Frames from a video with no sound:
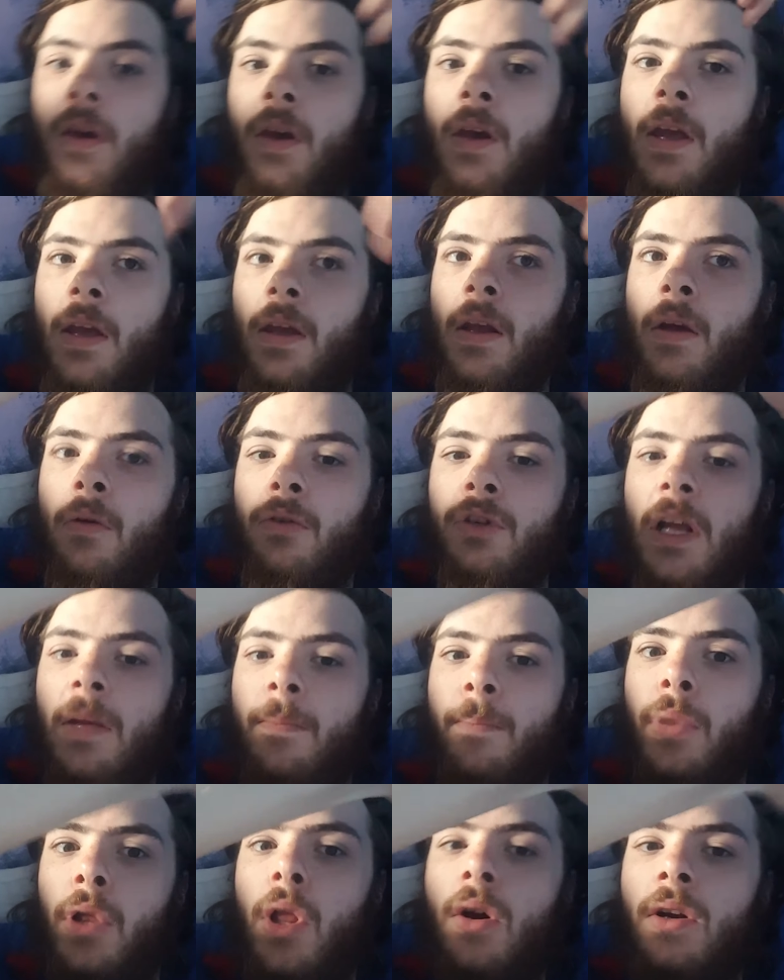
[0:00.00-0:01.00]
it was
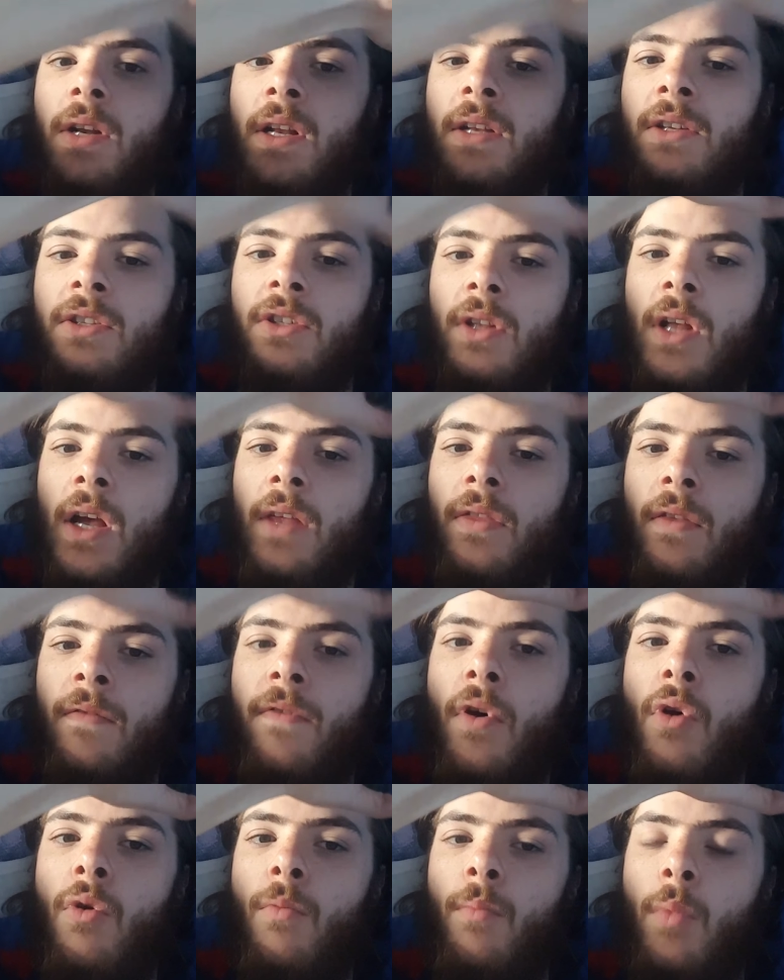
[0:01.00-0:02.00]
like plugged into like the
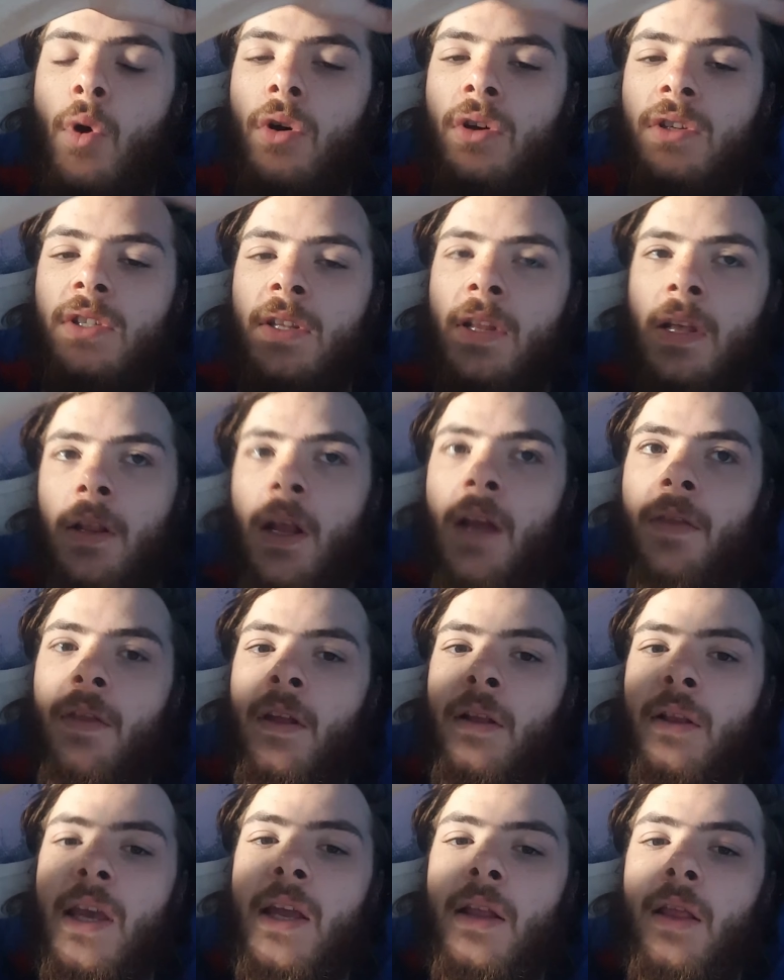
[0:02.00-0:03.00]
phone box, and then like the
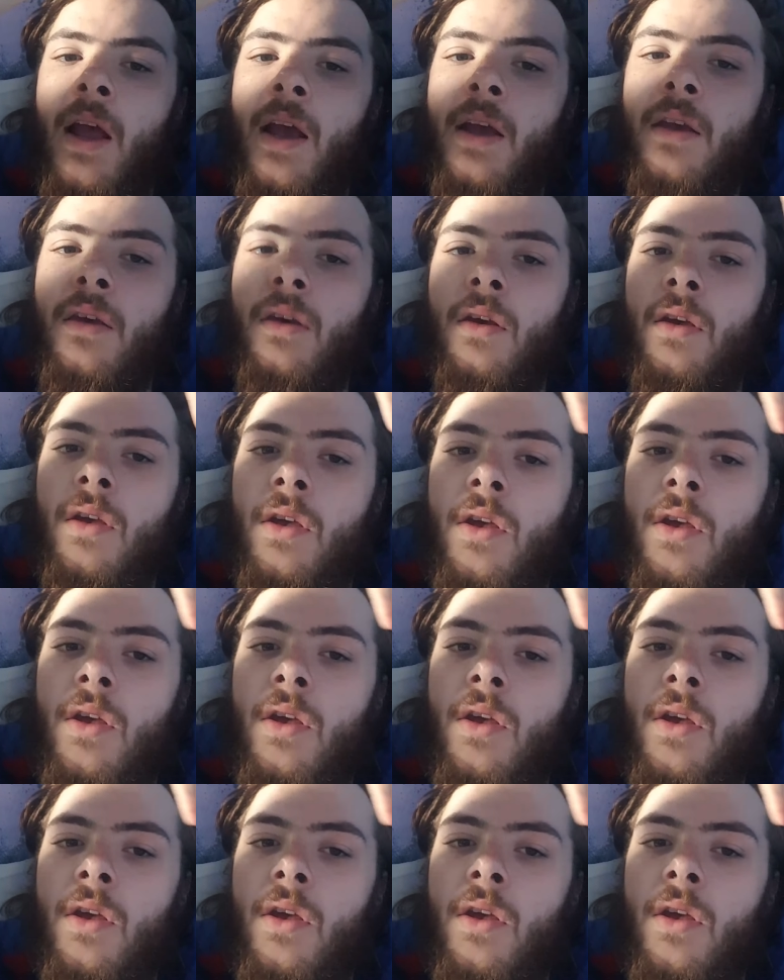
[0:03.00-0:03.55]
lead like